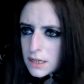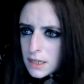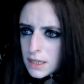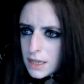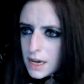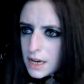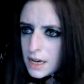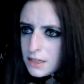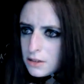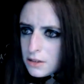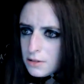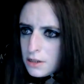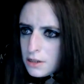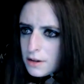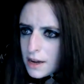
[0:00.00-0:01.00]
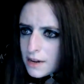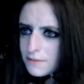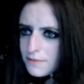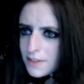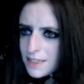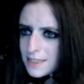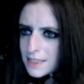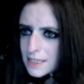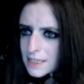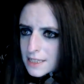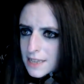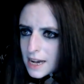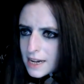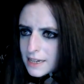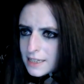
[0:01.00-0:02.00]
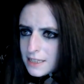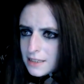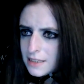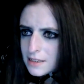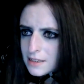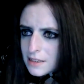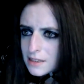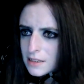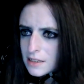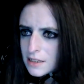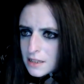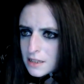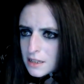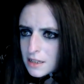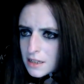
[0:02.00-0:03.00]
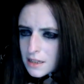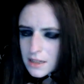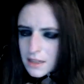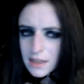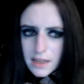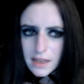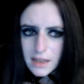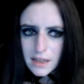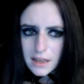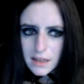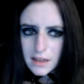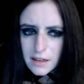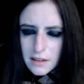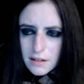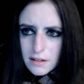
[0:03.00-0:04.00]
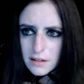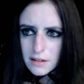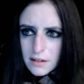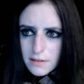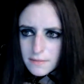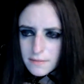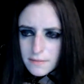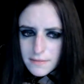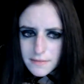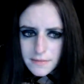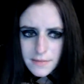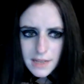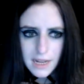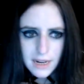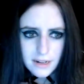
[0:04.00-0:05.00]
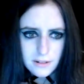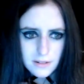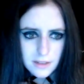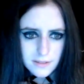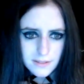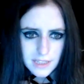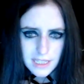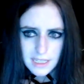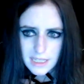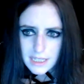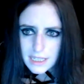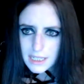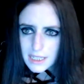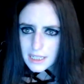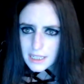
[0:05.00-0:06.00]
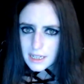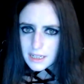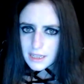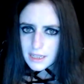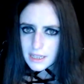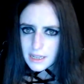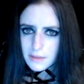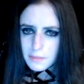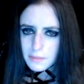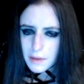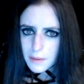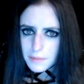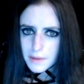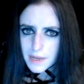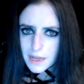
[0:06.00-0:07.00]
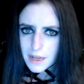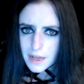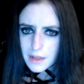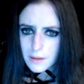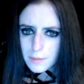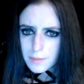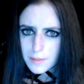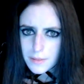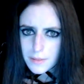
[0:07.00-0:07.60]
Yeah, I don't know how to fix this, guys. Like, I don't even see a link popping up.